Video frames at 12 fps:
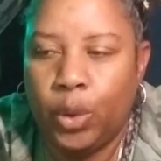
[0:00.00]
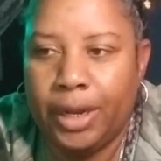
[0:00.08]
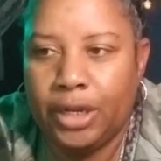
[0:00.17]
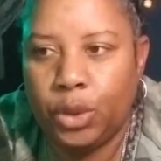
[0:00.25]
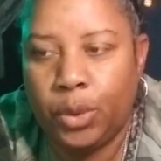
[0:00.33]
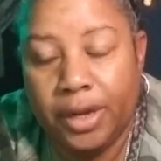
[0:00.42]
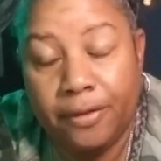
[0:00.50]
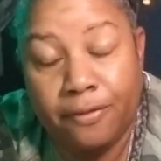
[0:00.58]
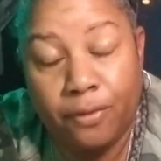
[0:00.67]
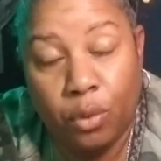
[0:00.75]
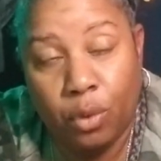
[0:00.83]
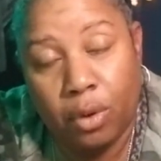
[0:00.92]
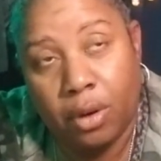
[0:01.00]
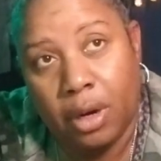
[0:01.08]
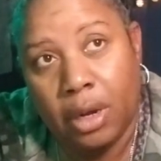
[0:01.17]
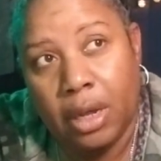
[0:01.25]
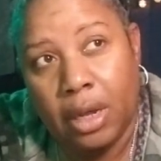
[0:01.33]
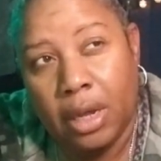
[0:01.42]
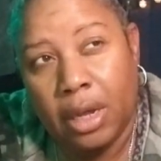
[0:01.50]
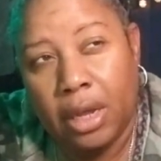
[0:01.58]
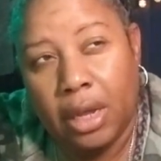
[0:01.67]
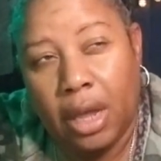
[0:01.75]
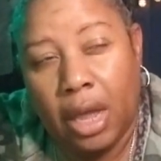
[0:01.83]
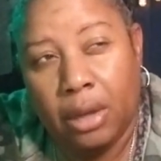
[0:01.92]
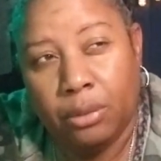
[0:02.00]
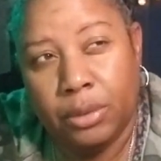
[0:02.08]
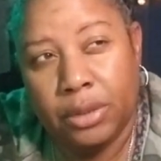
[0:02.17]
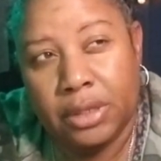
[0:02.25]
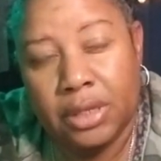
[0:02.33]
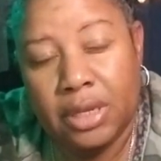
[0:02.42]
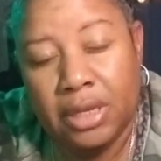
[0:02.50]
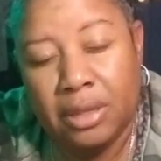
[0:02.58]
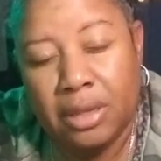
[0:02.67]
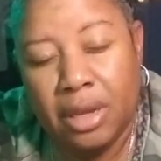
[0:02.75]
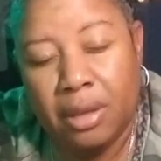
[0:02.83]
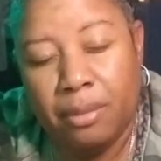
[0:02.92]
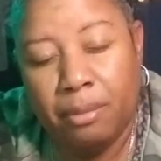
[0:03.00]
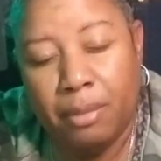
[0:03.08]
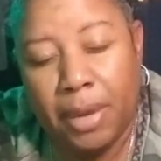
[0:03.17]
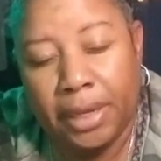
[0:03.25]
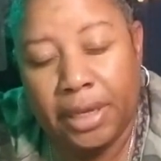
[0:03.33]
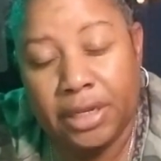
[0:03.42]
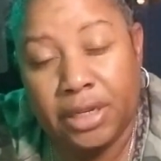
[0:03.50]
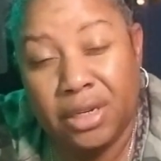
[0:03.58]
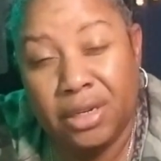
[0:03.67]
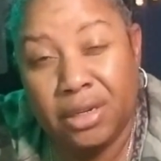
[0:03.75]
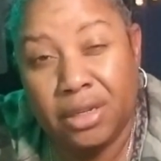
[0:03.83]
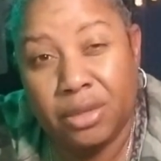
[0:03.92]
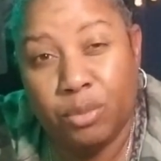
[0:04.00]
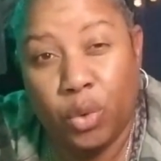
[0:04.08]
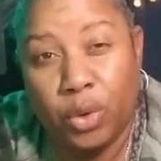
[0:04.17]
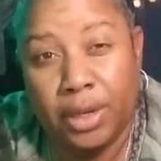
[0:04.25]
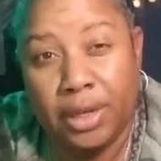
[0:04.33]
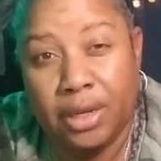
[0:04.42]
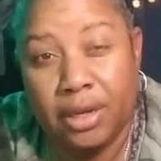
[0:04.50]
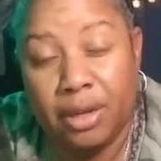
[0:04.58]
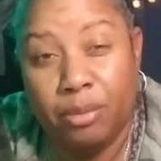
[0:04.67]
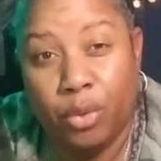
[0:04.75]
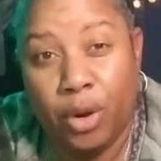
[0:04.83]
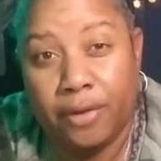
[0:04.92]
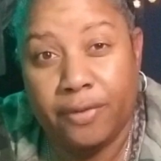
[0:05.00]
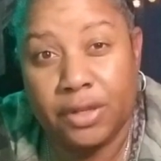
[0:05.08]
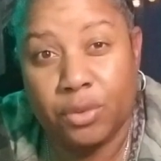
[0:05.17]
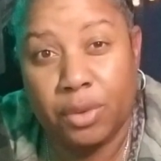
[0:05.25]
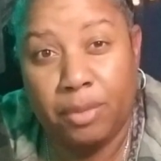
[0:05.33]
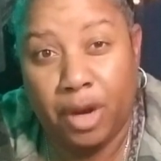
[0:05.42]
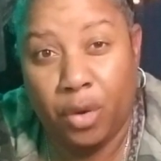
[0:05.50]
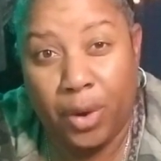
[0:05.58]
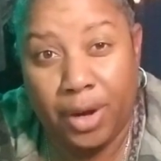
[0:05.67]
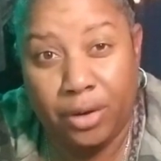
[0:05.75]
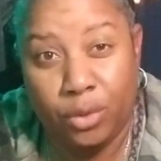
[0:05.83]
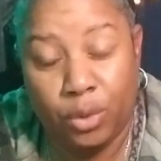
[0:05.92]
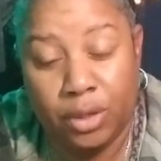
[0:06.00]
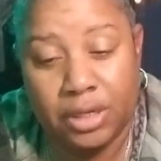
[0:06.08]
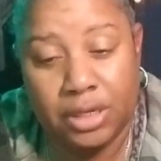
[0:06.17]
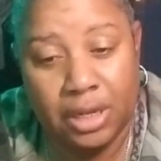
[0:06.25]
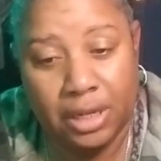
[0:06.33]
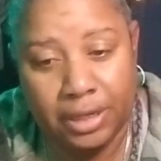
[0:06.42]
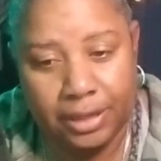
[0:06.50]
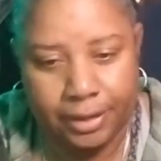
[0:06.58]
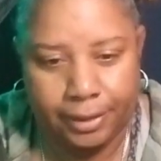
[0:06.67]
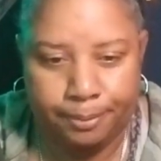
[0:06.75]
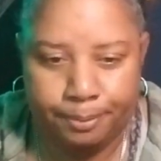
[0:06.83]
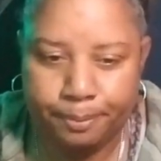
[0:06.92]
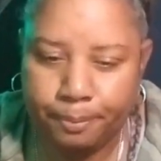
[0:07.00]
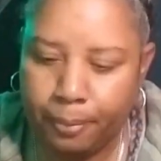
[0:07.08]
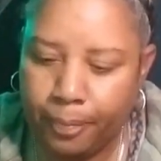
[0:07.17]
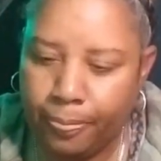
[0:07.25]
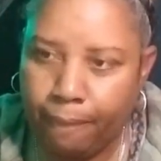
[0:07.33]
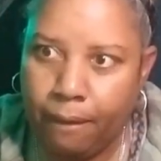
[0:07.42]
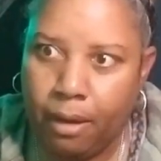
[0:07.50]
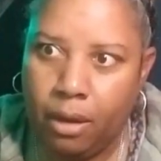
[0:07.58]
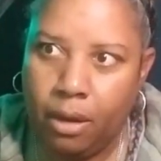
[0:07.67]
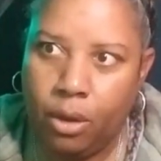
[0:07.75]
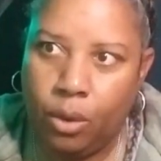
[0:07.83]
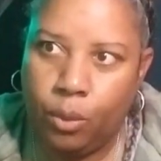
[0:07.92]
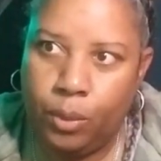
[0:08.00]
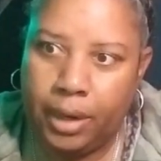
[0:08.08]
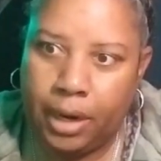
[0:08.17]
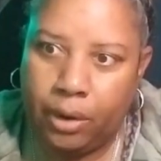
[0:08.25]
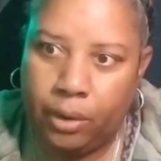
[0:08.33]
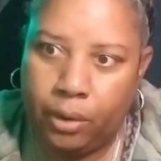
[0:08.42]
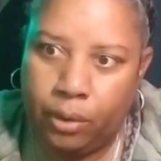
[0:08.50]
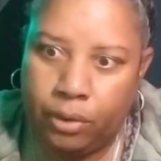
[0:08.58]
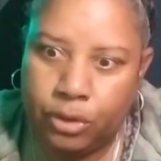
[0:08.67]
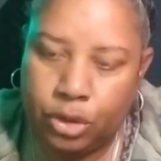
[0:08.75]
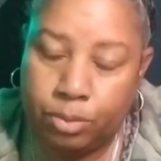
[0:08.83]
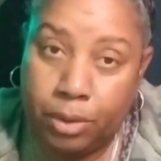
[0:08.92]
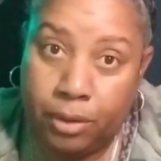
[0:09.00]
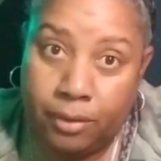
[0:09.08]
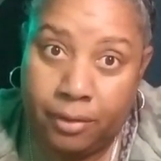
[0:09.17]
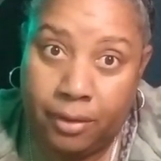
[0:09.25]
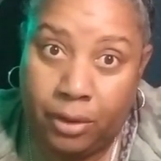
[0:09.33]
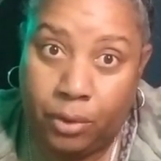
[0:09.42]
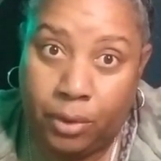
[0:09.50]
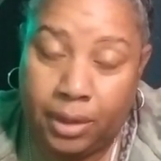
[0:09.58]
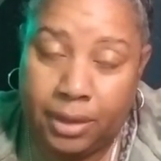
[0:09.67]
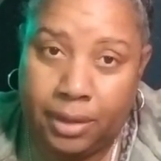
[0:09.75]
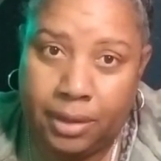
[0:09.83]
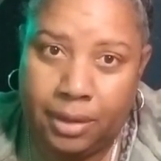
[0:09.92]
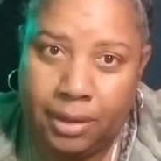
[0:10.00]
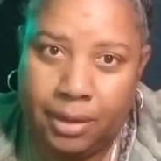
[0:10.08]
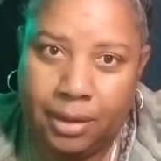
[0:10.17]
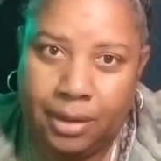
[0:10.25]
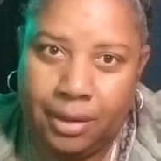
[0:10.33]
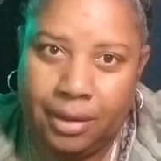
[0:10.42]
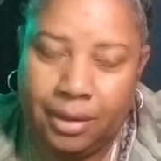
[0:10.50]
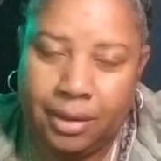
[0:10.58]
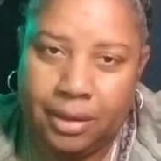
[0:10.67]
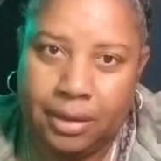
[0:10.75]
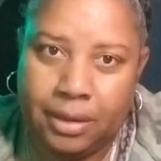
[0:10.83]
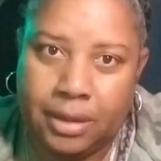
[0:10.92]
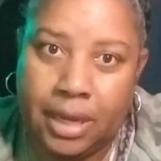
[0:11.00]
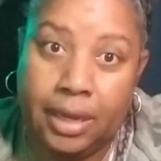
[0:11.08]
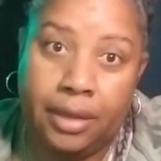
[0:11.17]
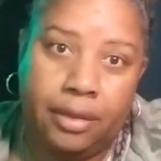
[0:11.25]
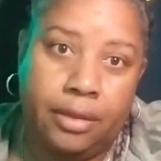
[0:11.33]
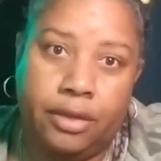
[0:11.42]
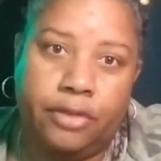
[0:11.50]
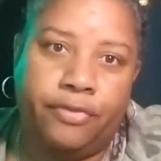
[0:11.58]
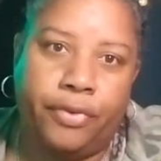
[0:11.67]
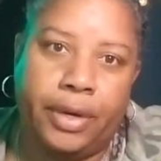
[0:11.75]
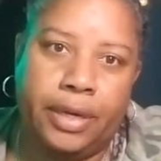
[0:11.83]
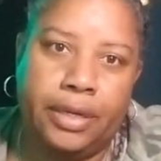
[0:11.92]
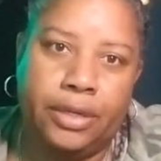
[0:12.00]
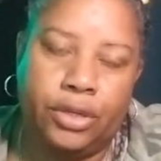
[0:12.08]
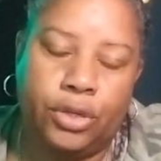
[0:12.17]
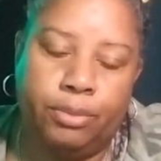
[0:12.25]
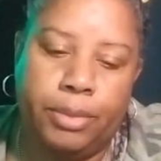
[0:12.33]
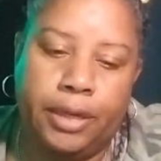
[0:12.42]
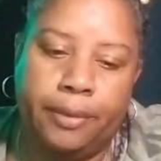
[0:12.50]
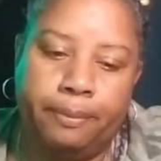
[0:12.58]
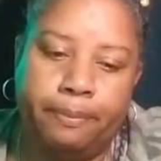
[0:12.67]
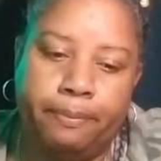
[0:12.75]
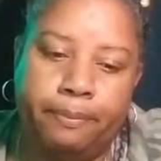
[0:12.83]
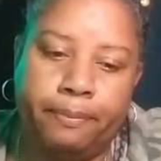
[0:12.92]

2024, I was in my kitchen this morning cooking breakfast with my granddaughter, Talia, when I heard the Spirit of the Lord state this phrase to me,